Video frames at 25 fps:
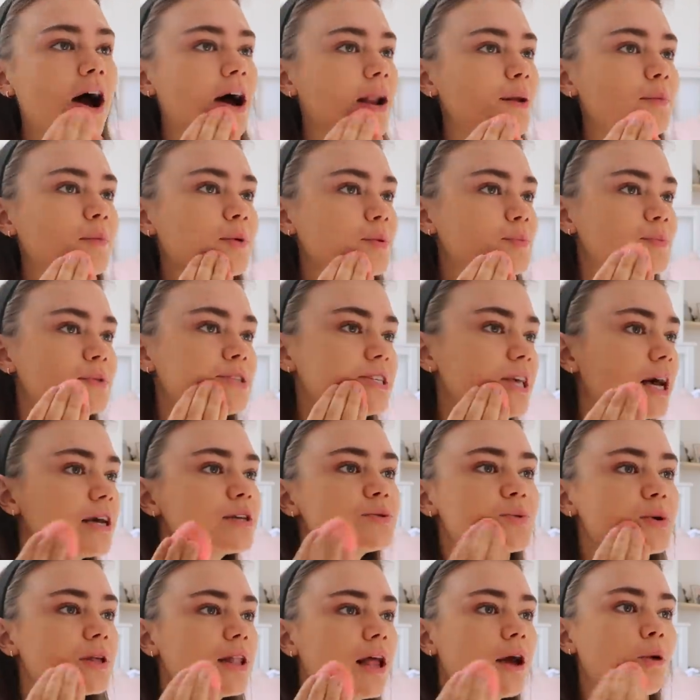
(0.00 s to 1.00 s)
and I'm
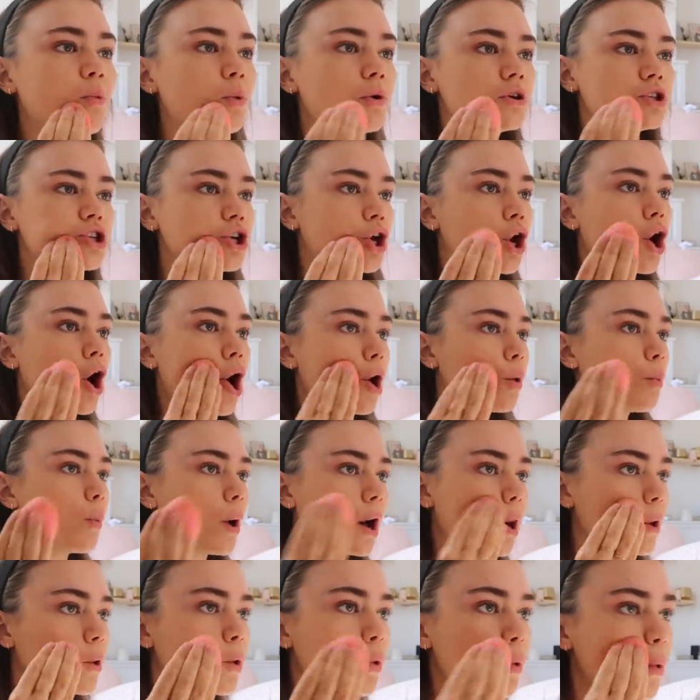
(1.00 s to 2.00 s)
obsessed with like watching
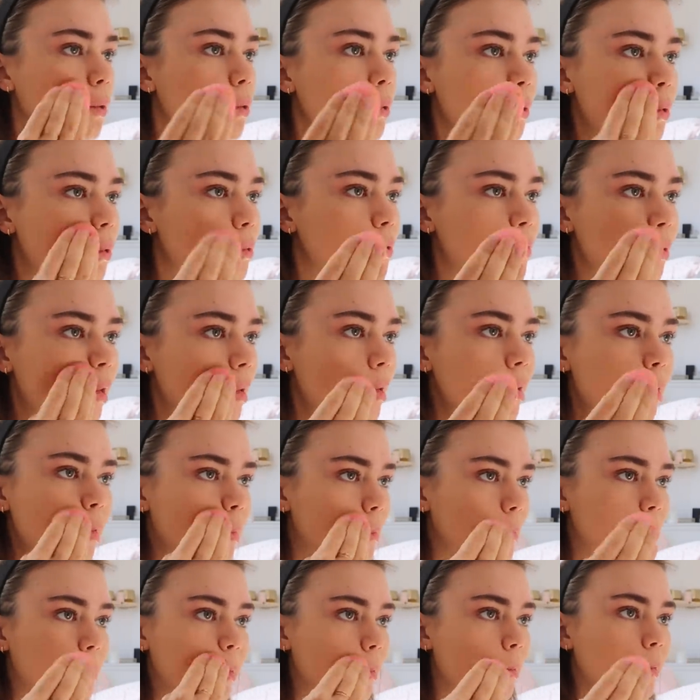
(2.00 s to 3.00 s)
homeware hauls
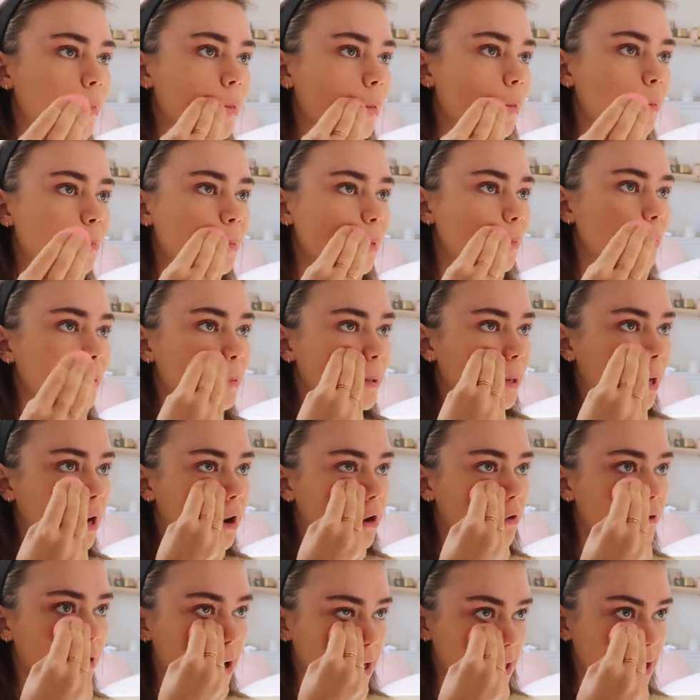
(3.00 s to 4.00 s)
and seeing how people
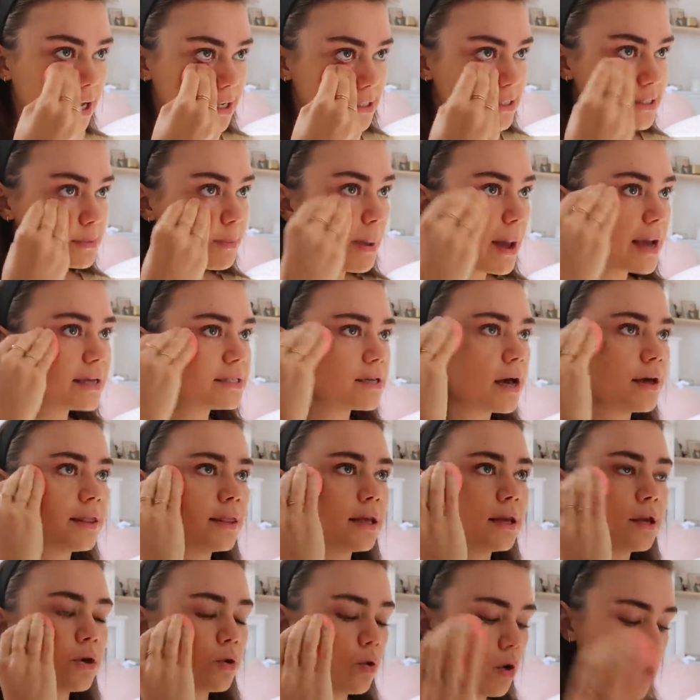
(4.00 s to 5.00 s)
decorate their space. I
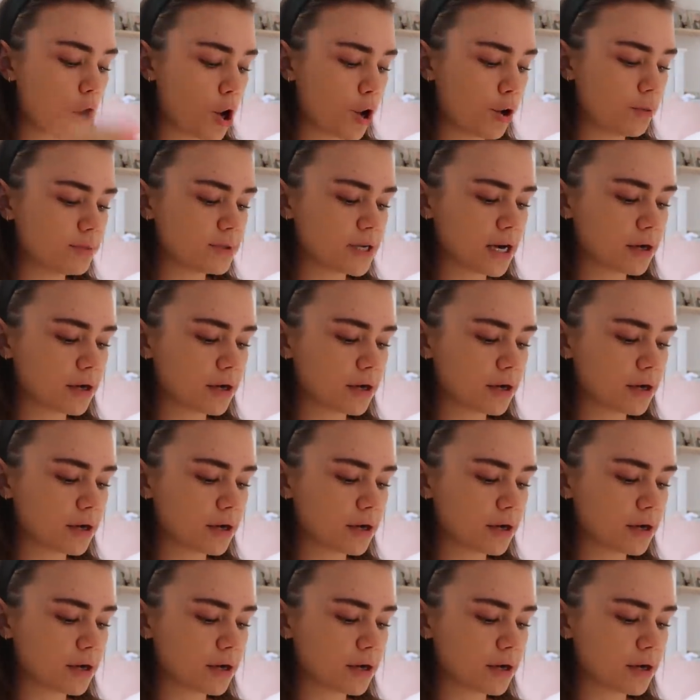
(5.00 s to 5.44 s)
think your home